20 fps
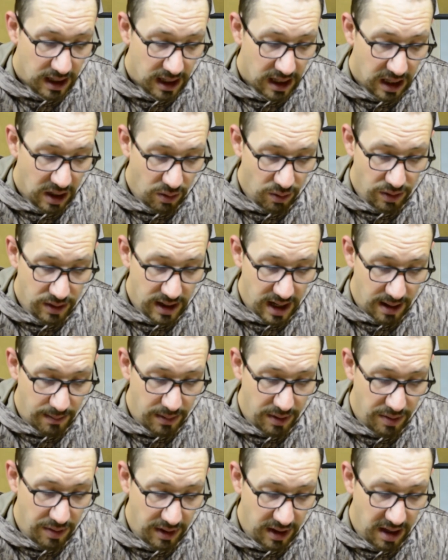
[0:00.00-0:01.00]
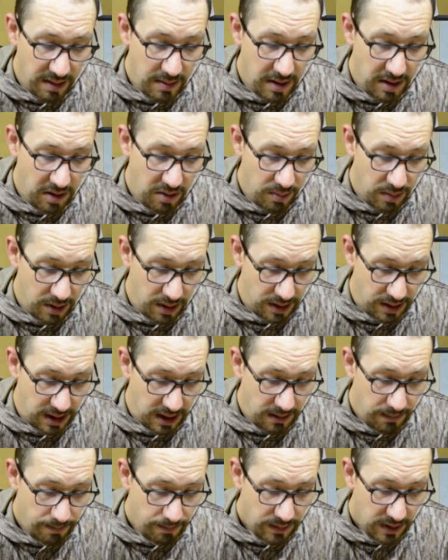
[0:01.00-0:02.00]
He will not be thinking about
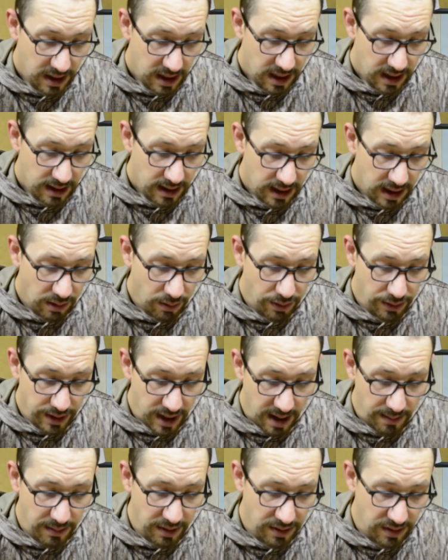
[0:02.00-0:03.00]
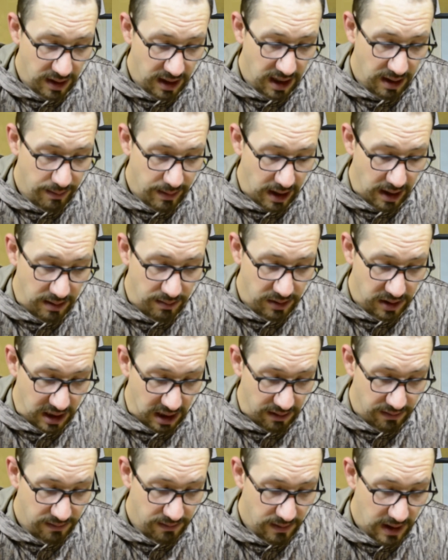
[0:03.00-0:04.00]
humility. He will not be thinking about
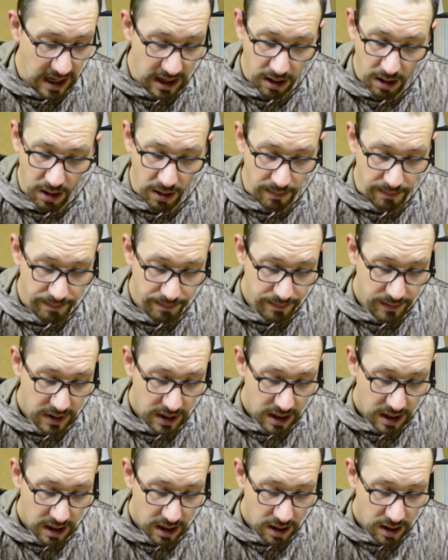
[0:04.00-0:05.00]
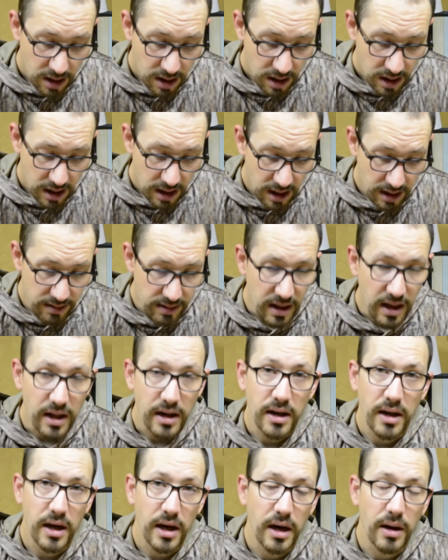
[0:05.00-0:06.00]
himself at all. And
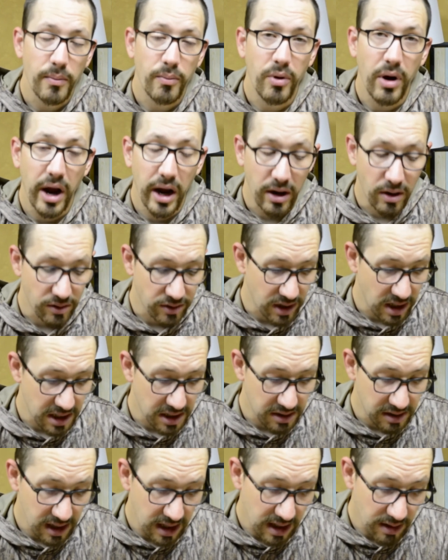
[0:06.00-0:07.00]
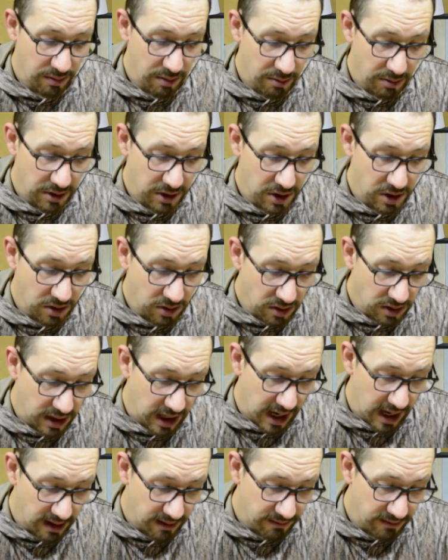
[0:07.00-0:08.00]
then Brant goes on to say that when we choose
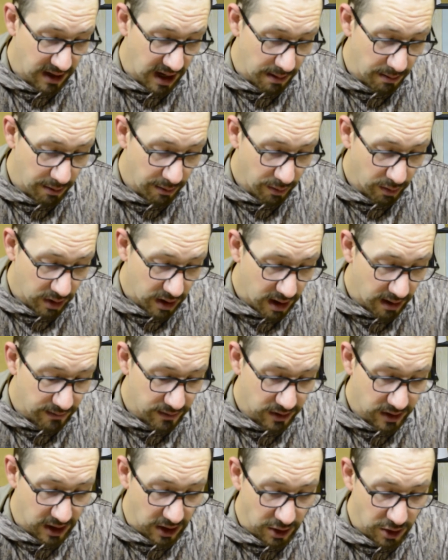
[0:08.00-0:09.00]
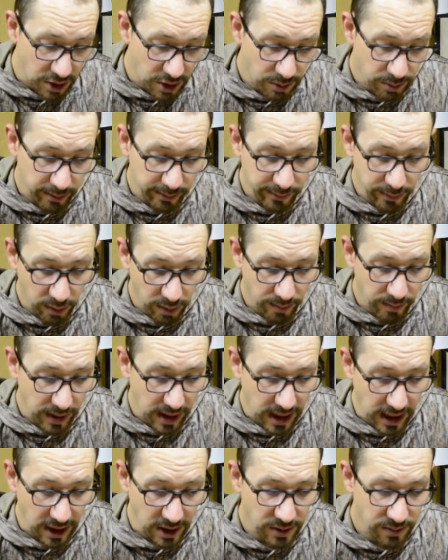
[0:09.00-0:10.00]
ahead of time, before conversations, before
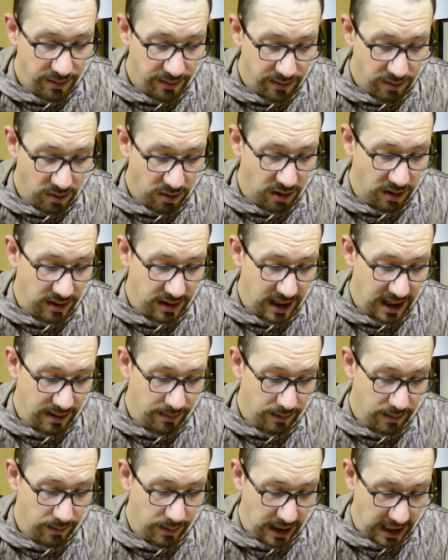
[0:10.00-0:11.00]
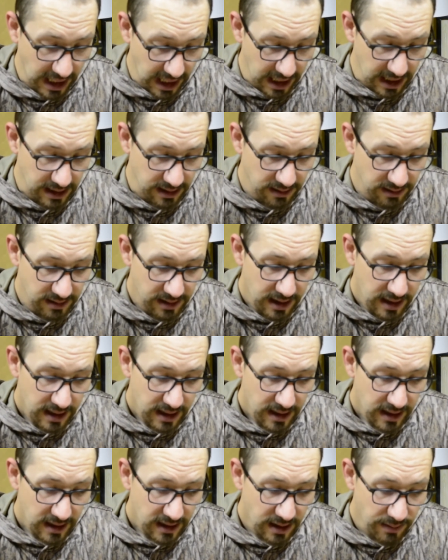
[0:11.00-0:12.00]
meetings, before our day begins,
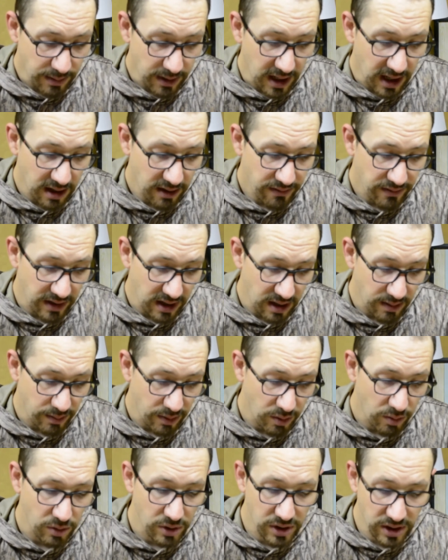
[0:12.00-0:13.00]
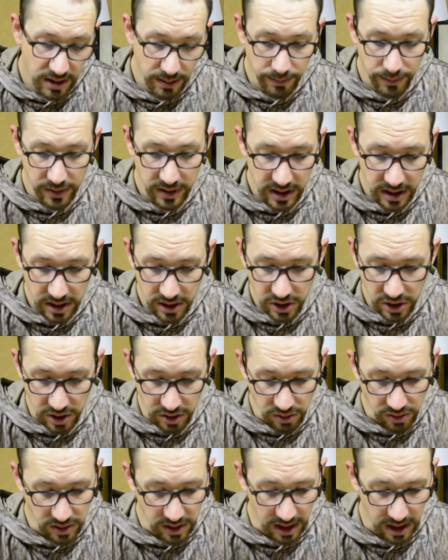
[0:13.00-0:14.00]
to be unoffendable, we're simply
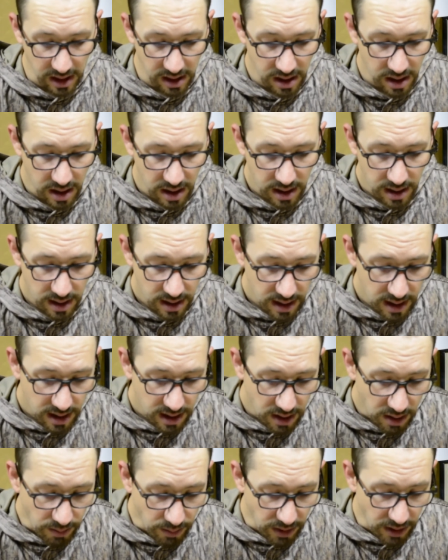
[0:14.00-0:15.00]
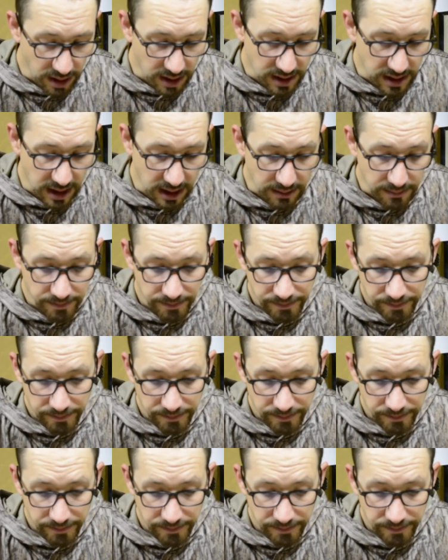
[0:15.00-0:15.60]
choosing humility.